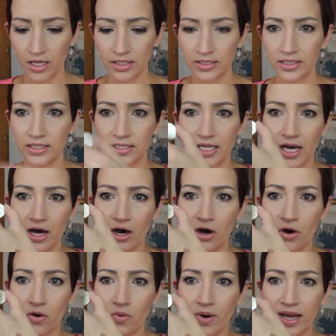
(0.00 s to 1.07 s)

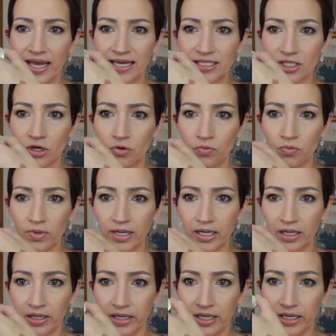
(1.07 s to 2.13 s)
So it's a
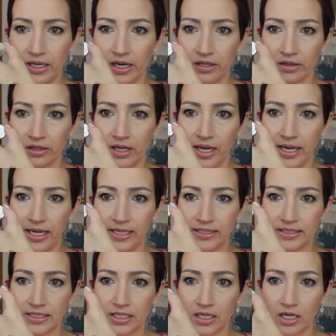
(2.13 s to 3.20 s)
really
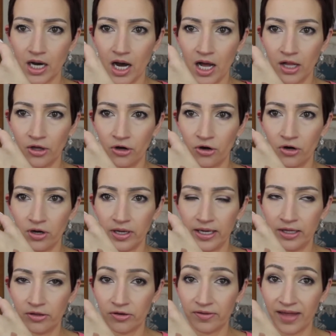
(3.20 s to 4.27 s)
light color.
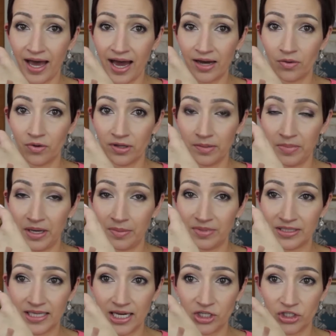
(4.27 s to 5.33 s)
Either that or the
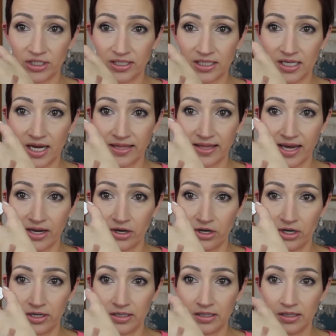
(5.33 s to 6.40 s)
pigmentation's not that
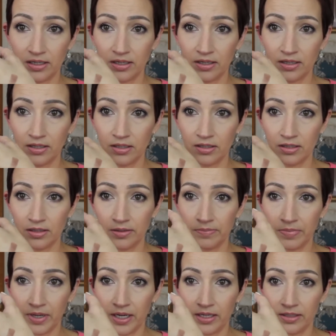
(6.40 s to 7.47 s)
good.
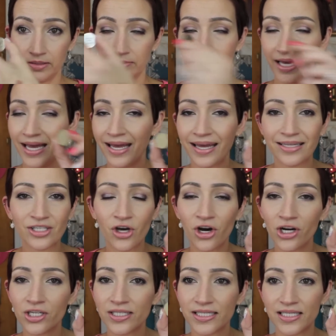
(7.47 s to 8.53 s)
But it's
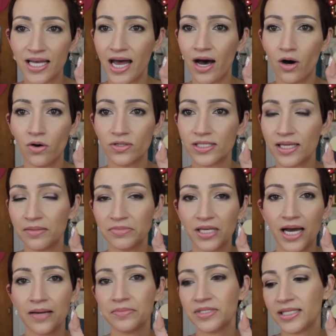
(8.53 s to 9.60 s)
hard to tell.
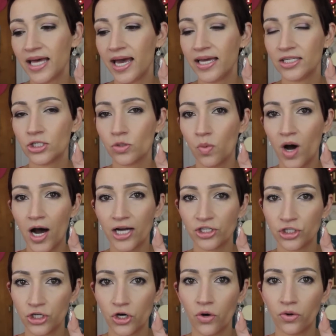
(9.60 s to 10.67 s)
Sometimes they
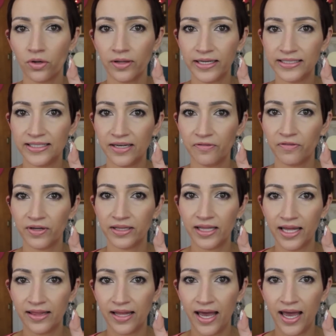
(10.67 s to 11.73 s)
swatch totally different
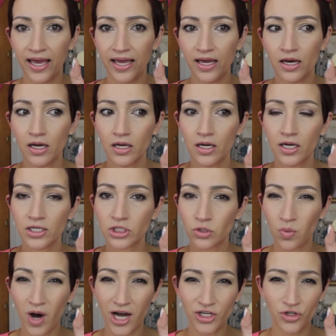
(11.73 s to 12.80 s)
than they
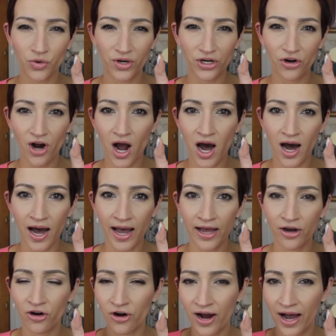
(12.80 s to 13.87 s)
swatch on your eye
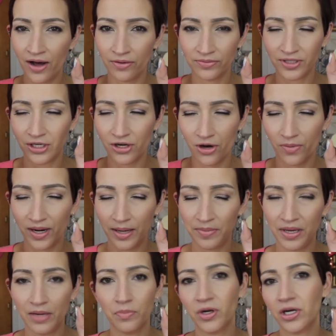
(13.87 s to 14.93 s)
or how, you know what I
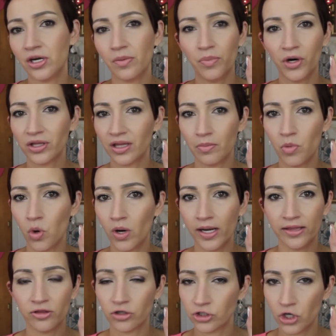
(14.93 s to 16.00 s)
mean. When you put them
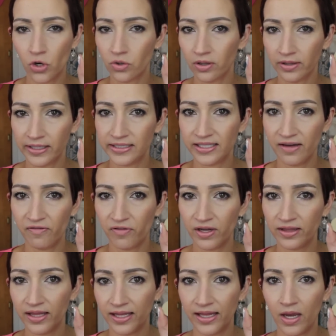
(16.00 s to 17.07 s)
on, they're totally
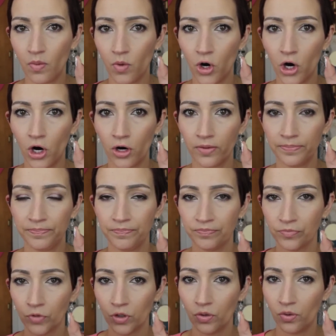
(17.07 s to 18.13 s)
different than they were
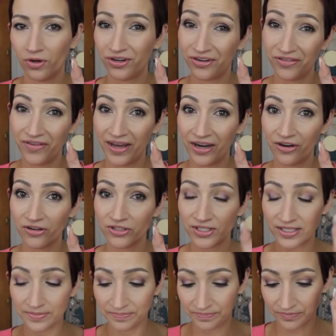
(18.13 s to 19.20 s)
on your
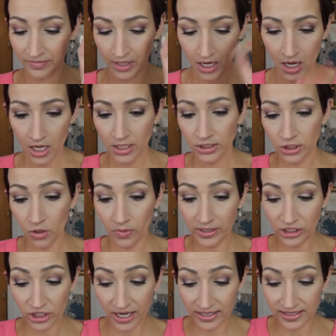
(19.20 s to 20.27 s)
fingers. So we
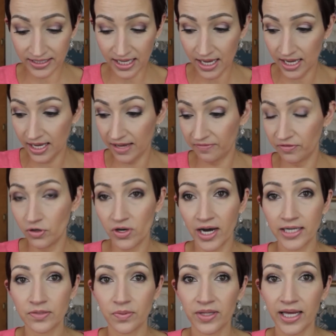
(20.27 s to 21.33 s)
shall see. If you
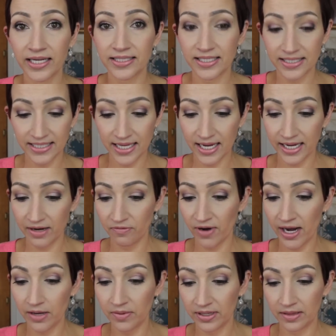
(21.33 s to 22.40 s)
guys would like to see a get
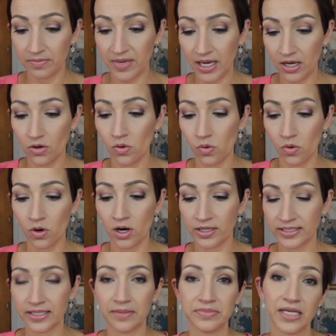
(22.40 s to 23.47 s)
ready with me or
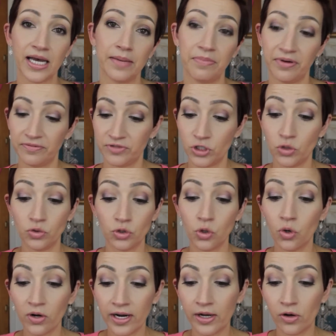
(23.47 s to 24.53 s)
some type of
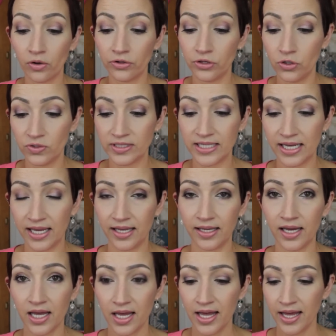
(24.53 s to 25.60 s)
tutorial
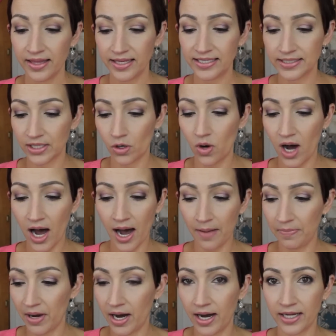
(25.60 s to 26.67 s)
using these little
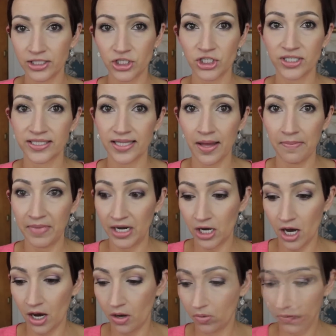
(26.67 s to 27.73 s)
hot pots, just let me
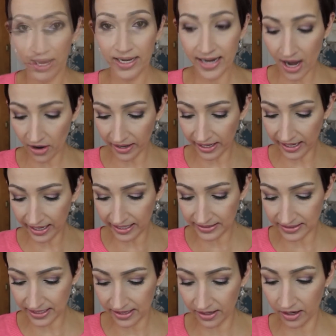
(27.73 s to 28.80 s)
know. Okay, now getting
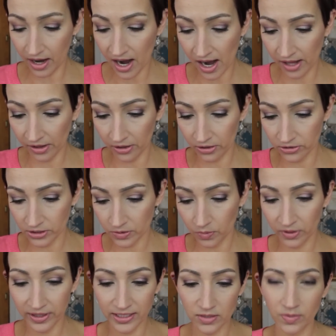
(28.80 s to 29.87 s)
into the colors.
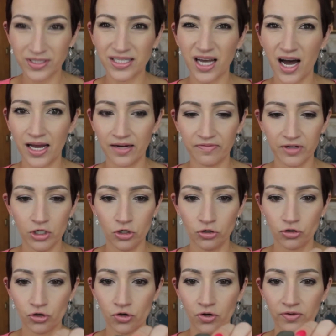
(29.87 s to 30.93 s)
Well, this one's kind of a
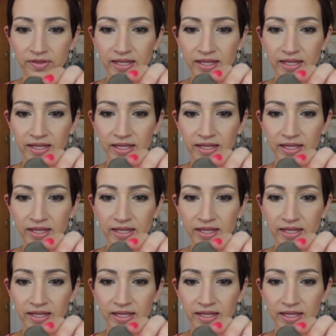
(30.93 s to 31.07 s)
neutral.